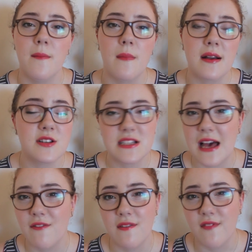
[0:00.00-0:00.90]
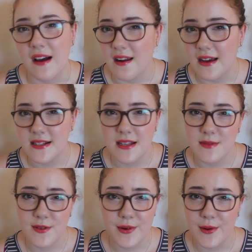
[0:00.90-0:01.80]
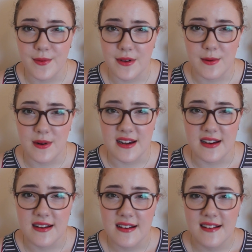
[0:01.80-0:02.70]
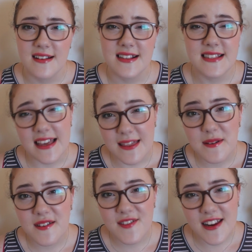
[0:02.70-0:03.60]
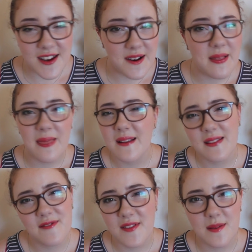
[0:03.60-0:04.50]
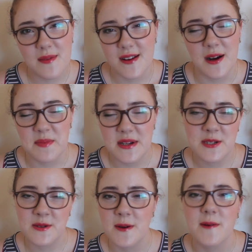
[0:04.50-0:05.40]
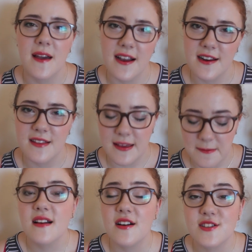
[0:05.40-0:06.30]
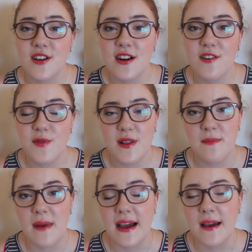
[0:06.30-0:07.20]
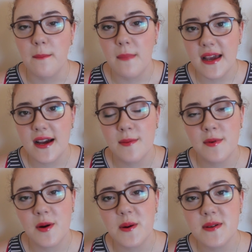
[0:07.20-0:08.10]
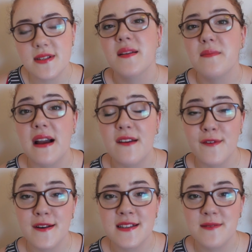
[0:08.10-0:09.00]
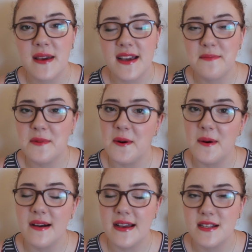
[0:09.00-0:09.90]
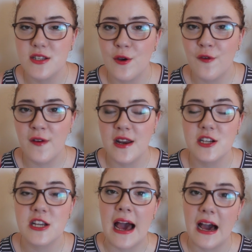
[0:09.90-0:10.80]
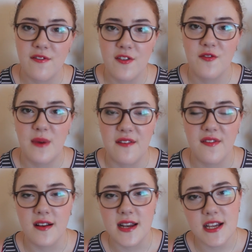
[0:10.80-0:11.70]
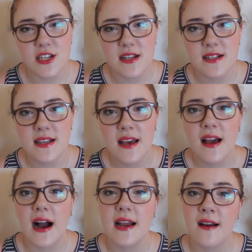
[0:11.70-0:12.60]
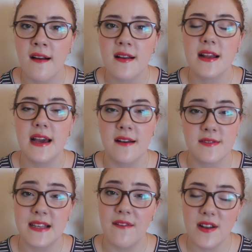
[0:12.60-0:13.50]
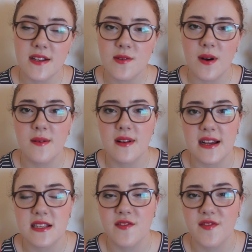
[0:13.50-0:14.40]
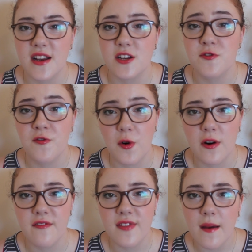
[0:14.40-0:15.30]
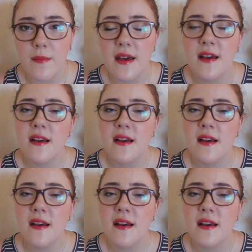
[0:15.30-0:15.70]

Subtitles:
I just haven't finalized them, so I don't really want to say them in a video and then for them to not be true, that kind of thing. I'll start off with my makeup goals. My first makeup goal is to finish half of my foundations. I currently have 7, so I would like to finish 4 of them.